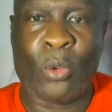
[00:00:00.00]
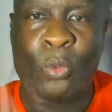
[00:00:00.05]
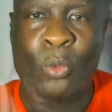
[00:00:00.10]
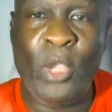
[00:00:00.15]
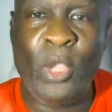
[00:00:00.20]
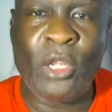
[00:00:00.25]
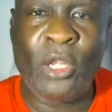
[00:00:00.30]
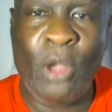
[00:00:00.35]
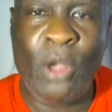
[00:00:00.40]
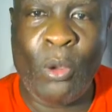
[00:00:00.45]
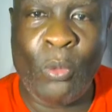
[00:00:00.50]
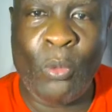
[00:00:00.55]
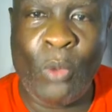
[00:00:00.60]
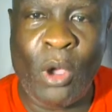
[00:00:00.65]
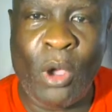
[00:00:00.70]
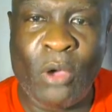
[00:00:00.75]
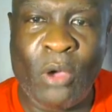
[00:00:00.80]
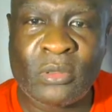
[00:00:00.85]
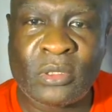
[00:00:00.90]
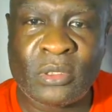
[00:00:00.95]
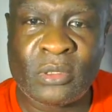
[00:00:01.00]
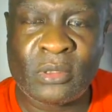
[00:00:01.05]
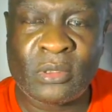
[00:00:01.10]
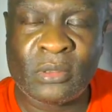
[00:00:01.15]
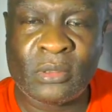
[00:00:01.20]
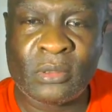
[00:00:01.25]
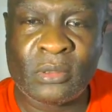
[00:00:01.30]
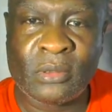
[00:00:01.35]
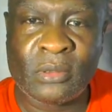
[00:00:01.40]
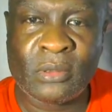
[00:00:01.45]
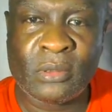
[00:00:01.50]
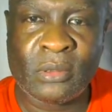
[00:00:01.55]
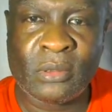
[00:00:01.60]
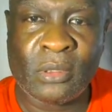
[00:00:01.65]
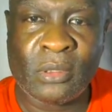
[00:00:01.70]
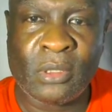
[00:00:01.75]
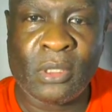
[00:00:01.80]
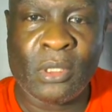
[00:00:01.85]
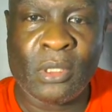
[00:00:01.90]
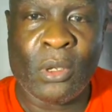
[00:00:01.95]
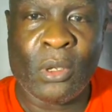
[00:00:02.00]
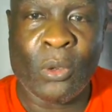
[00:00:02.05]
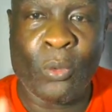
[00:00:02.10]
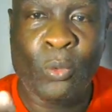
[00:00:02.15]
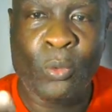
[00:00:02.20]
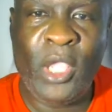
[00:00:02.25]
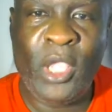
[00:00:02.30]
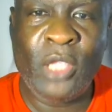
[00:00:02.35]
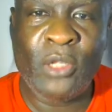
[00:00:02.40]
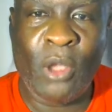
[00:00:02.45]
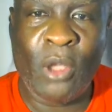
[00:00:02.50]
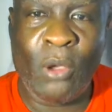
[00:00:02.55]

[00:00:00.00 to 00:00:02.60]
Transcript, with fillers: we don't want, we